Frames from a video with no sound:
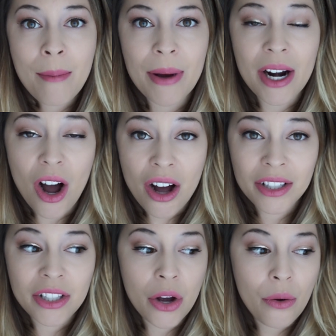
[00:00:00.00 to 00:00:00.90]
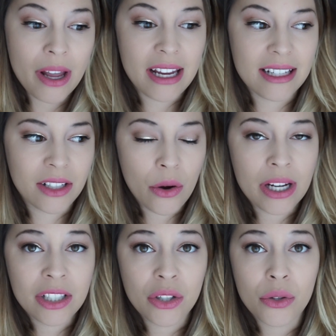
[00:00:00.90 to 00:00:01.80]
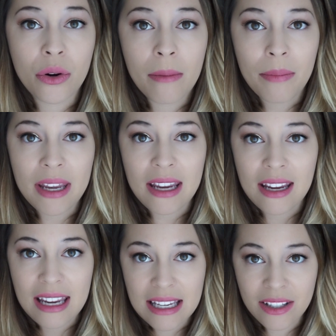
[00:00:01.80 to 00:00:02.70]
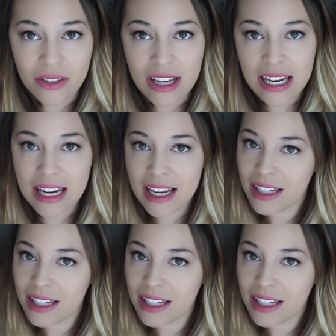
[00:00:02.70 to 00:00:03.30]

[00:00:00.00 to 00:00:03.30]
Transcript: but also is going to be easily